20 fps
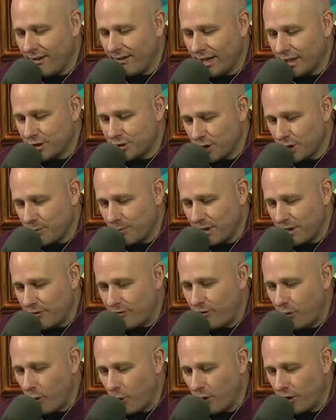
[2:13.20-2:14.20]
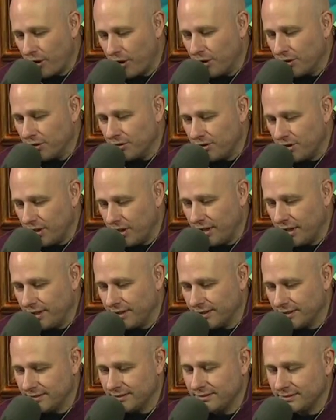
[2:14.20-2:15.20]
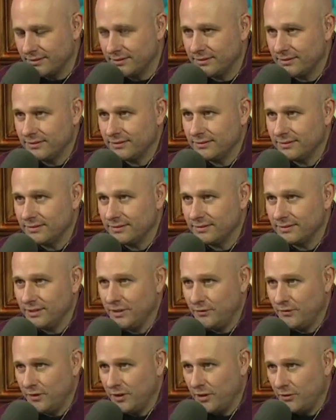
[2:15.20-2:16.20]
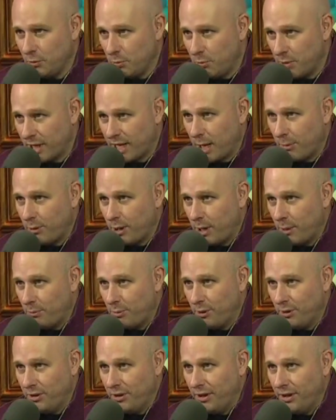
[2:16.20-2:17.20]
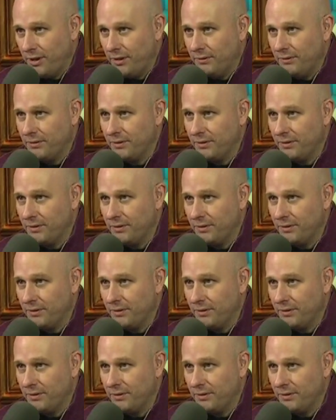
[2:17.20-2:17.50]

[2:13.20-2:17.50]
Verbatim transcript: like Germany four 0 today. If you, if you pick up what I'm putting down, what